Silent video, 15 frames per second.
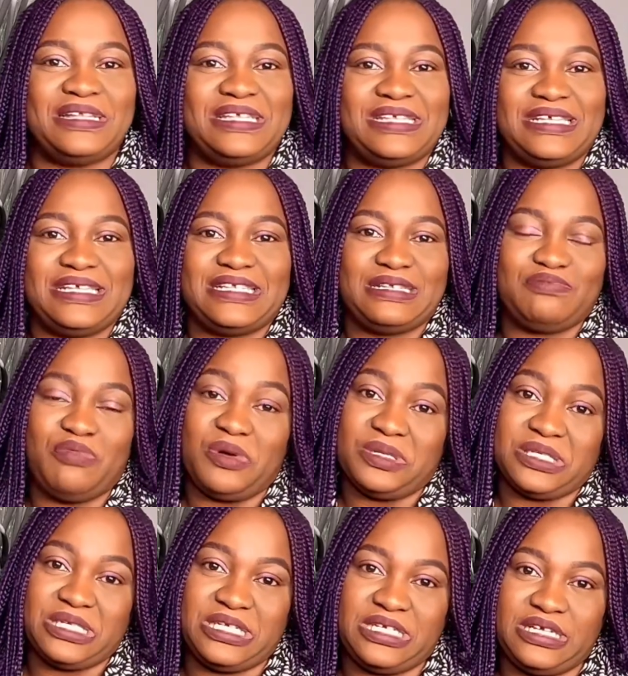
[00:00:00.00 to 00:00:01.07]
6
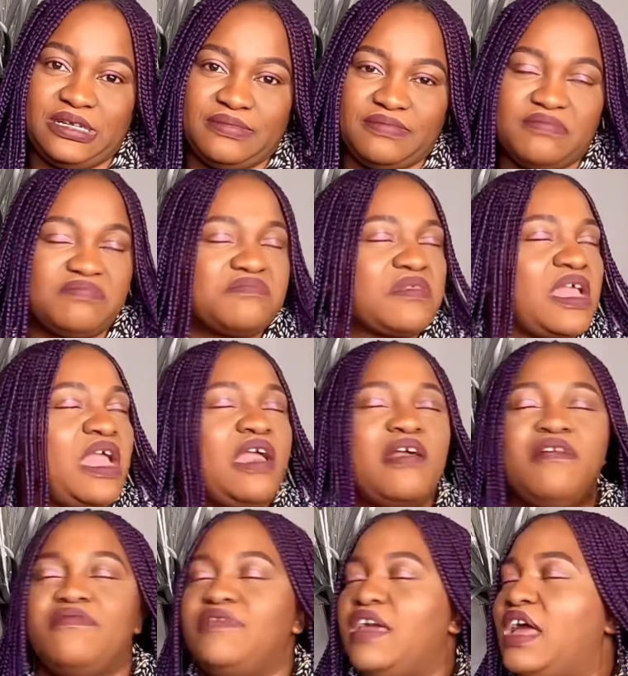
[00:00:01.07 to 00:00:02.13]
position.
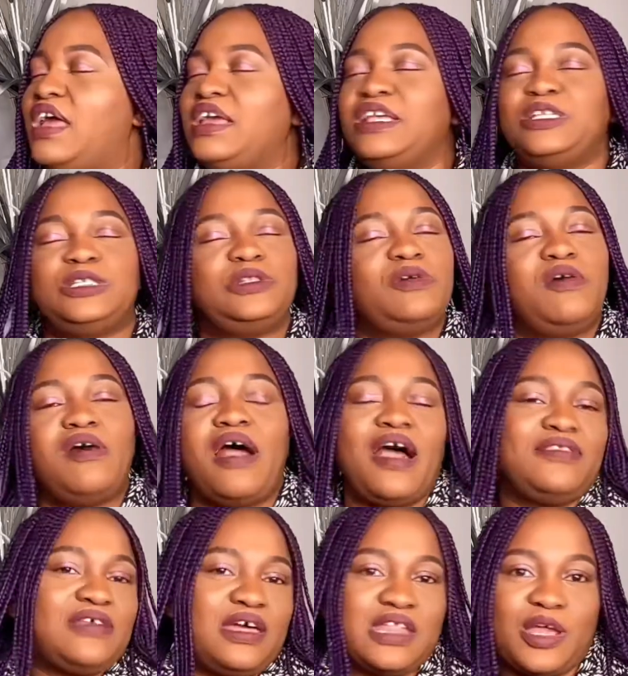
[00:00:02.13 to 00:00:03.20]
There is no
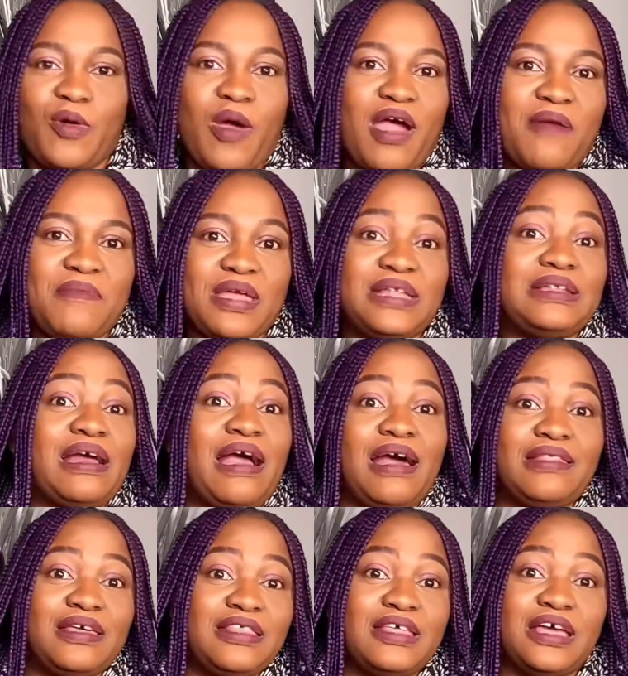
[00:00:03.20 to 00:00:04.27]
other requirement
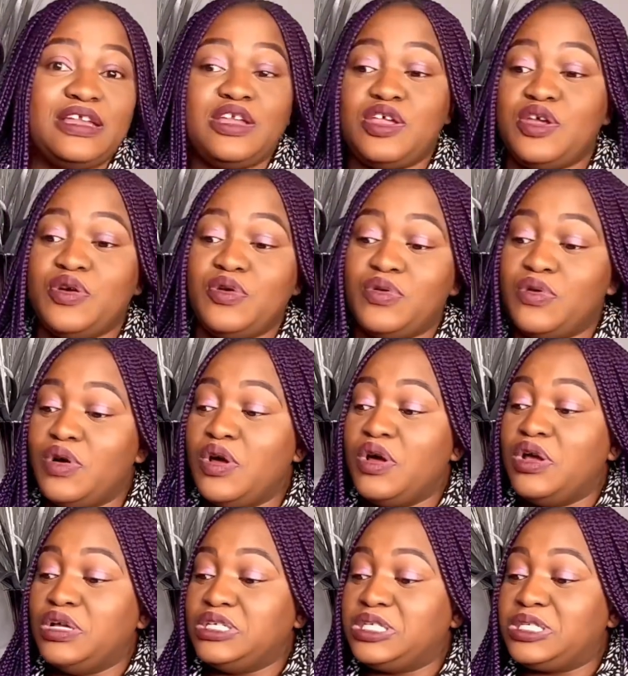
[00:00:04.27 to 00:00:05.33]
other than you
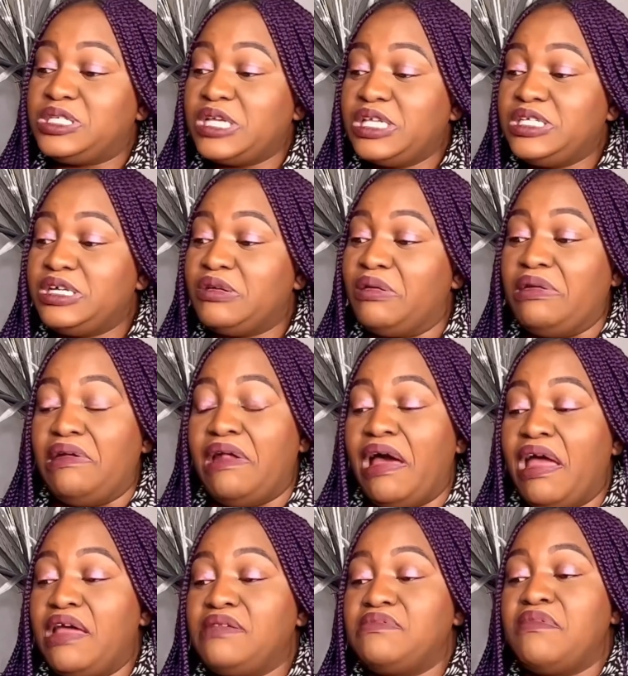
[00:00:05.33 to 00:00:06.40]
searching
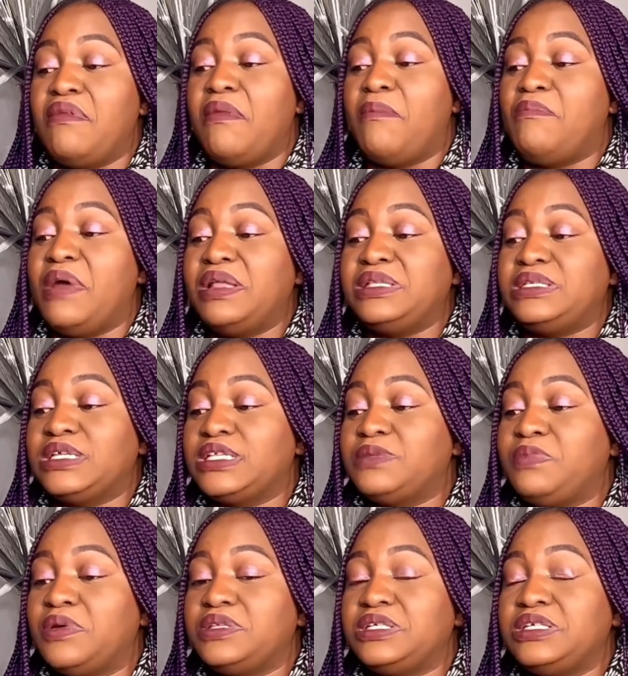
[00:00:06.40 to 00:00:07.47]
online, band 6
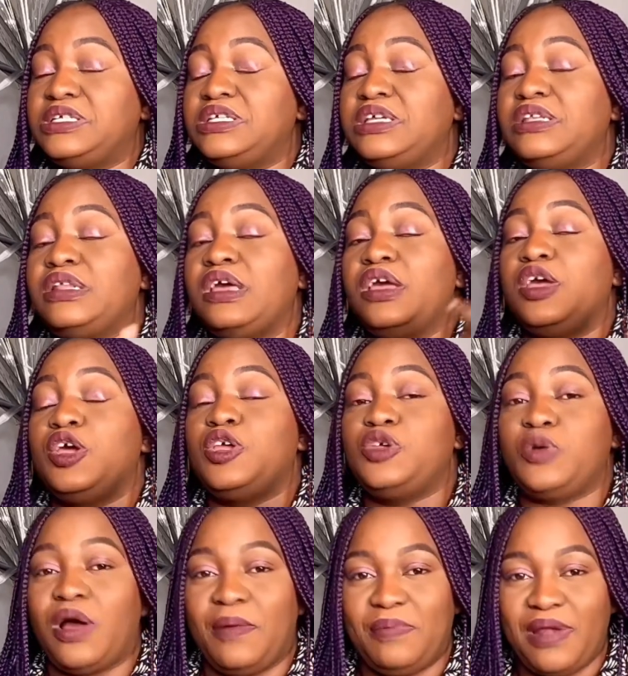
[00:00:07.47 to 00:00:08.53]
position, you
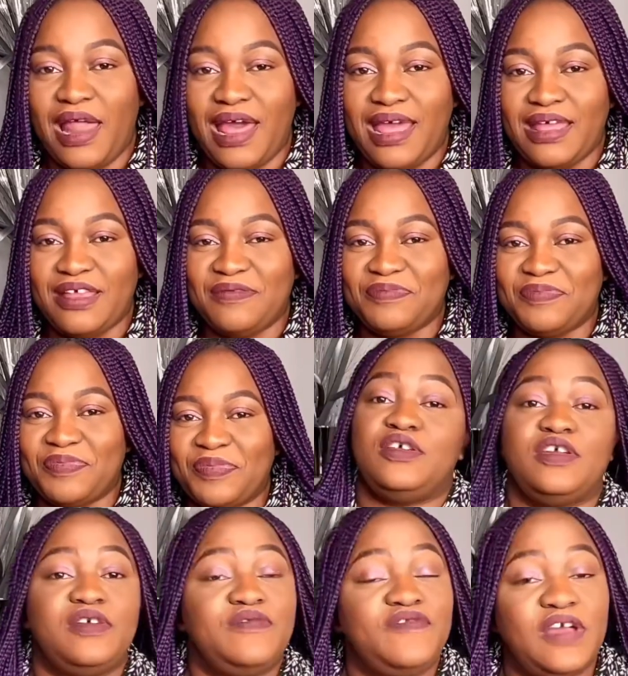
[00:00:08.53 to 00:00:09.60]
apply.
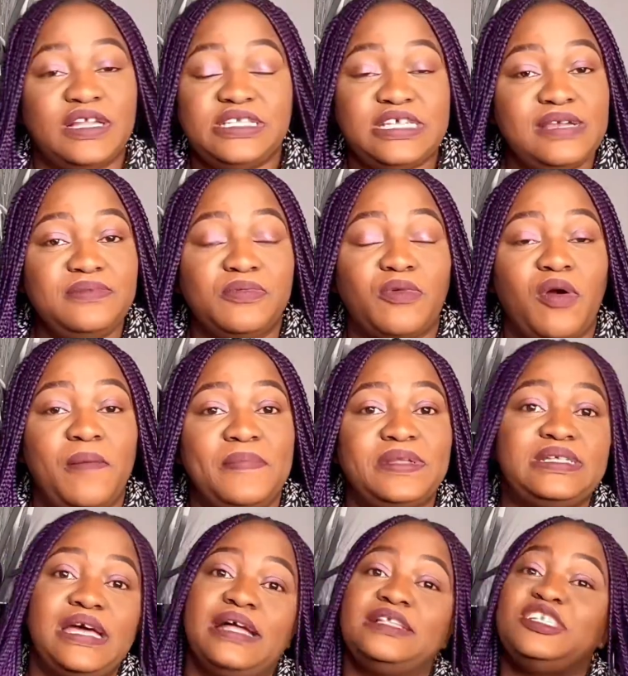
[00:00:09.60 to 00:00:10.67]
If you're deemed
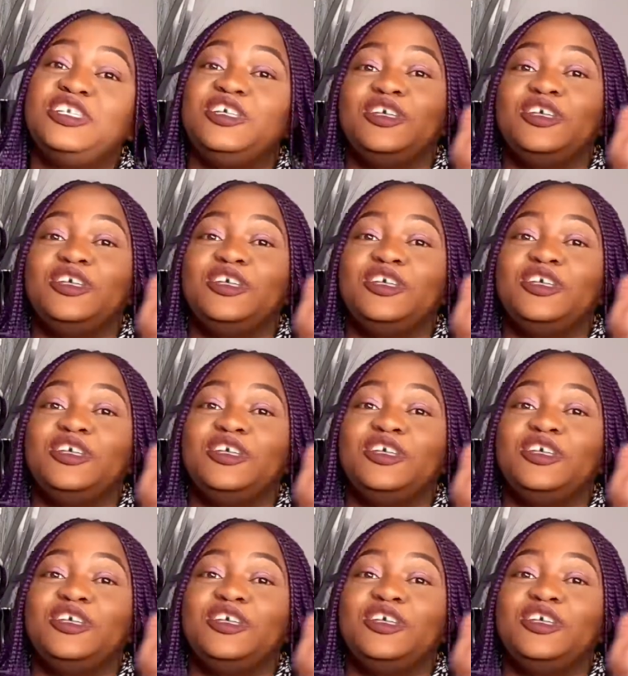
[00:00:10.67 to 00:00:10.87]
competent,